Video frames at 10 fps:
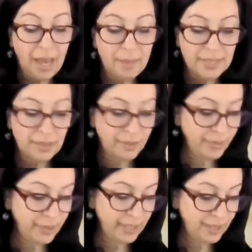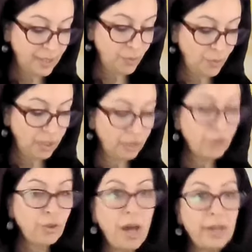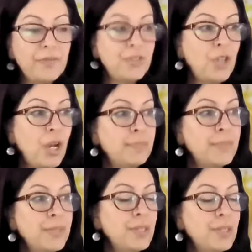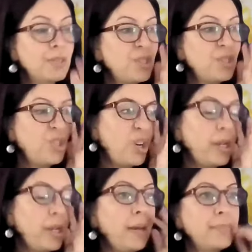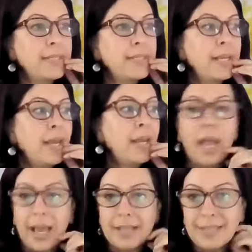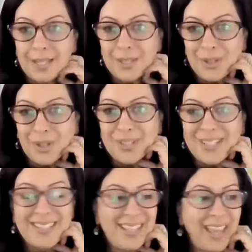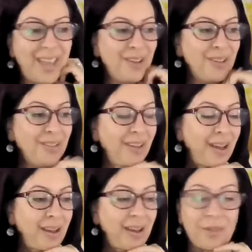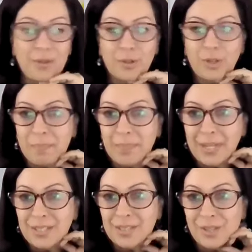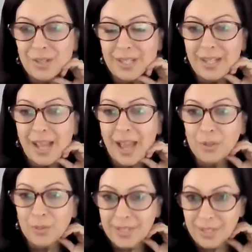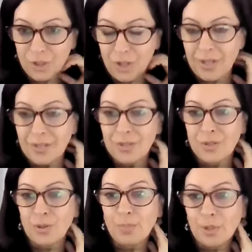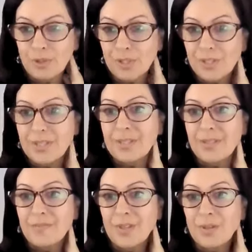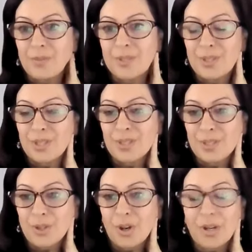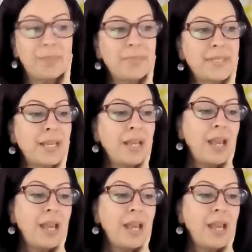Absolutely. So a lot of times startups, as they start to scale, other companies look at acquisitions or purchases of those startups.